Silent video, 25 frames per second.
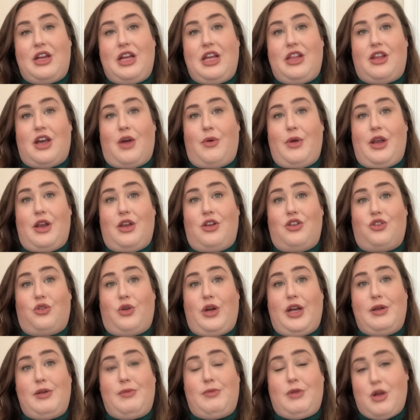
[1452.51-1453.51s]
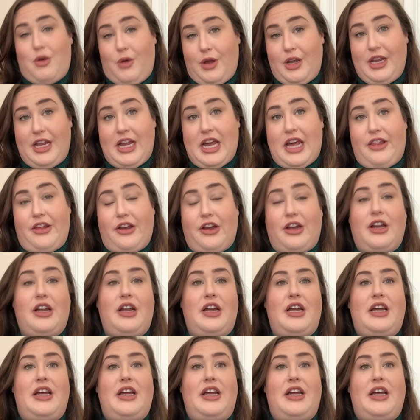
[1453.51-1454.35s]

He thought we'd enjoy it going together,